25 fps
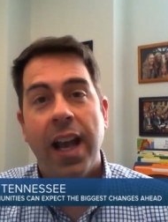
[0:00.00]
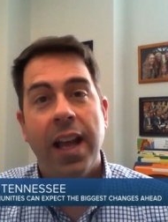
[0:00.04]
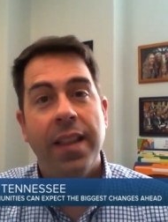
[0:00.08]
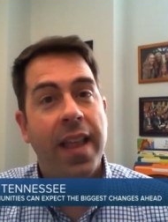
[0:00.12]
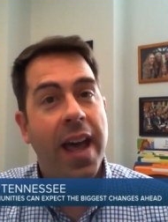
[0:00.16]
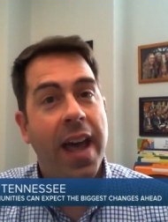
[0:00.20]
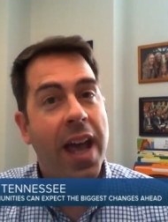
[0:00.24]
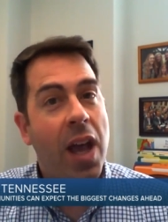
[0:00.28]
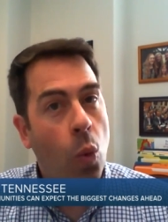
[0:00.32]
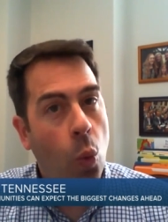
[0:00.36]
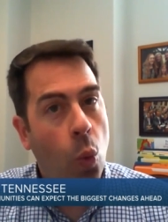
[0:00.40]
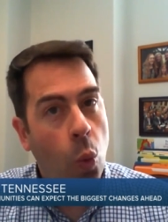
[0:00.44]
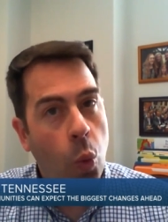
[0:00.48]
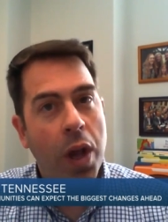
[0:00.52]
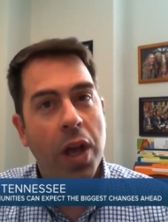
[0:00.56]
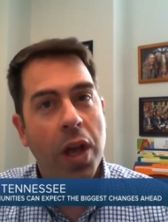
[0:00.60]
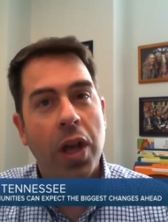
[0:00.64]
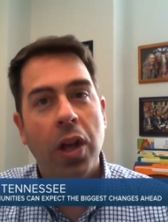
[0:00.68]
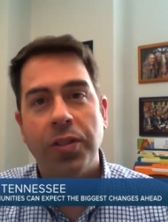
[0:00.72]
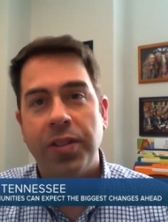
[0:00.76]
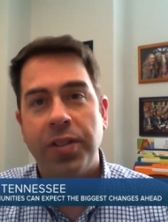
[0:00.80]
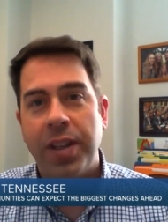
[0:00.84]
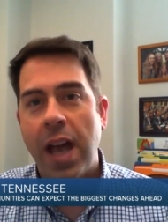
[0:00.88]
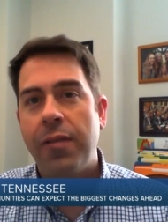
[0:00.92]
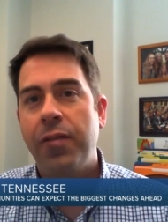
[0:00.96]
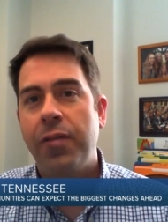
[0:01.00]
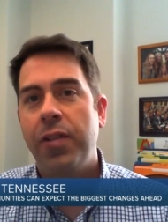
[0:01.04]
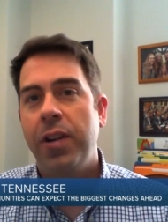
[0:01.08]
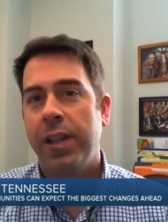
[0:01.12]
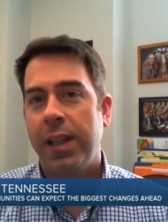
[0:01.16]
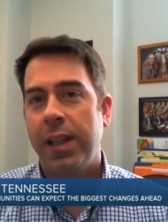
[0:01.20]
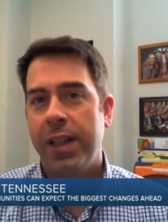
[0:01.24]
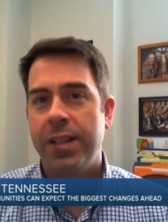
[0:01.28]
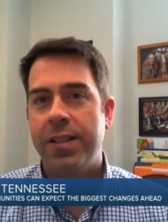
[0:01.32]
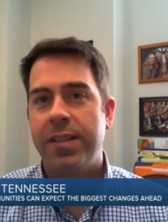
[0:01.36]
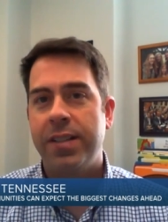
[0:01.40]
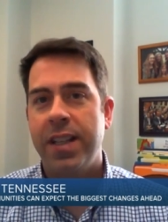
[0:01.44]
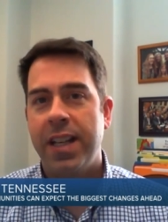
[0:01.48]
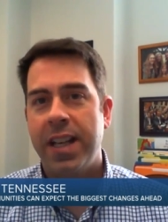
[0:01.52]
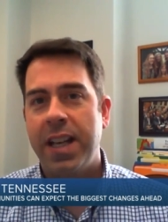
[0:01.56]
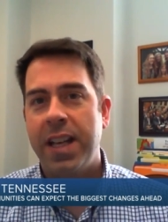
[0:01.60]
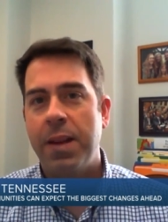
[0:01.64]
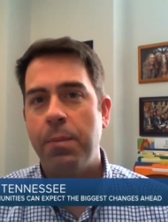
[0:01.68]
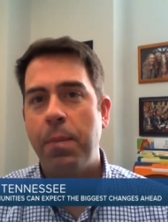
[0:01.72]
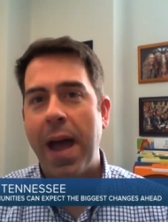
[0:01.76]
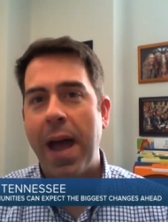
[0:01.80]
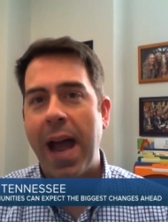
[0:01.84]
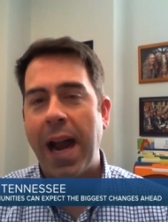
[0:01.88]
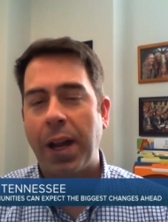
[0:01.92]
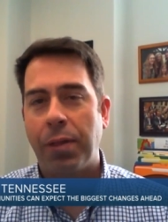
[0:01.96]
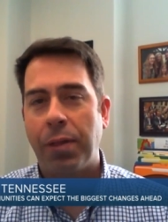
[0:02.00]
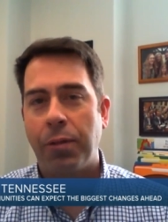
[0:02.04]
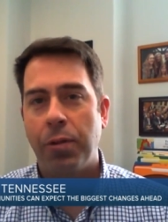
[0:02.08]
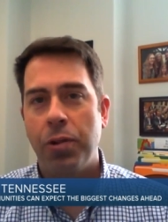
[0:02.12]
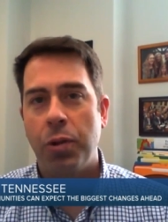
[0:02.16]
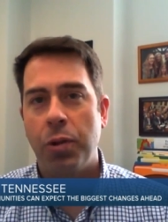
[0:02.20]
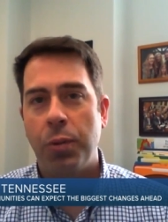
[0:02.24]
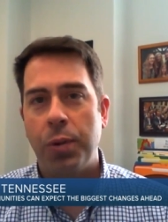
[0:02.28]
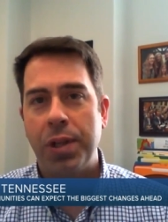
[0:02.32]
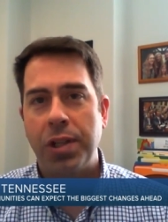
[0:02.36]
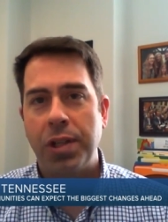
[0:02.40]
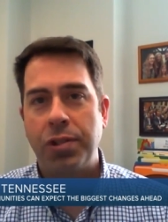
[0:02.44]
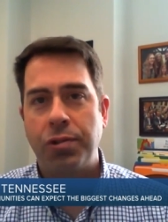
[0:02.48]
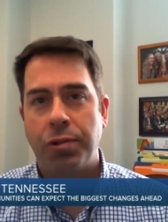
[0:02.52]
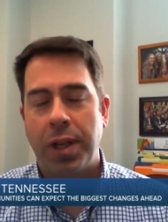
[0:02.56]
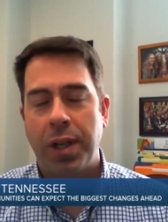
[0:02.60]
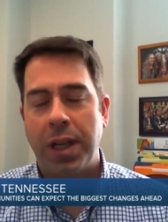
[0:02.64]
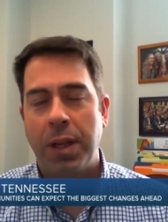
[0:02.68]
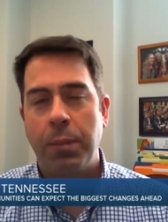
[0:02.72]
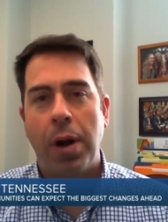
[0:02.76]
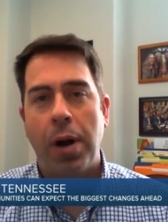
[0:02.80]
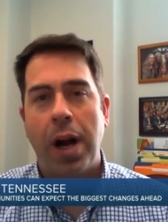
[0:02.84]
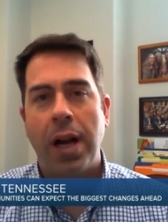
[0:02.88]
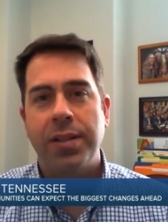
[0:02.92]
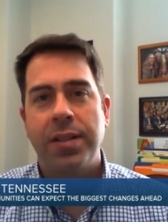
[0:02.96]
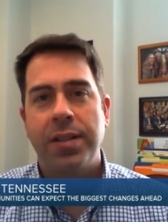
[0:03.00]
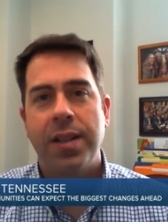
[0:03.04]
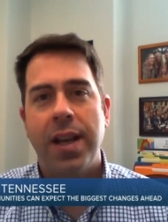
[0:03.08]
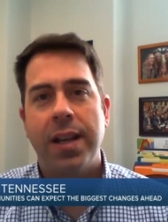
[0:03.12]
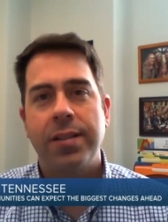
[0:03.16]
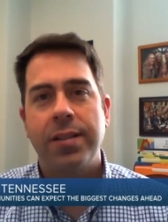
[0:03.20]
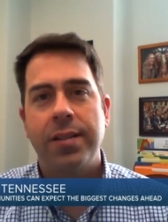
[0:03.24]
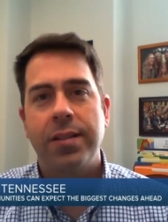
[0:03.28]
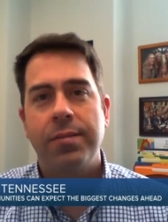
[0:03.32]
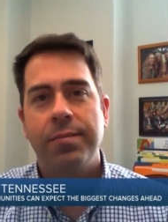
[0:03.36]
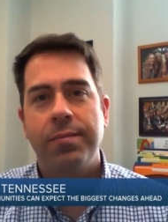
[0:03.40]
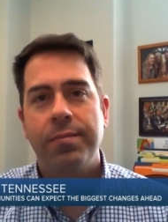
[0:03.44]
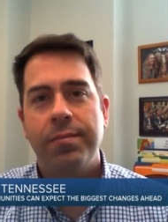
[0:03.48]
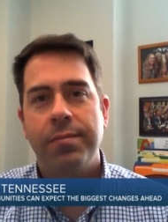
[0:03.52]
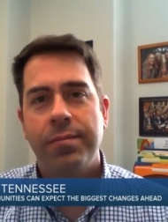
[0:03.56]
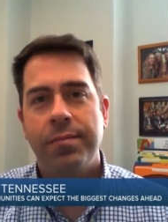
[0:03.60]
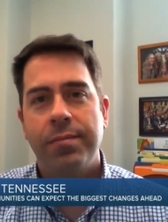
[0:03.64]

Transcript: and they will definitely see an impact through the redistricting process.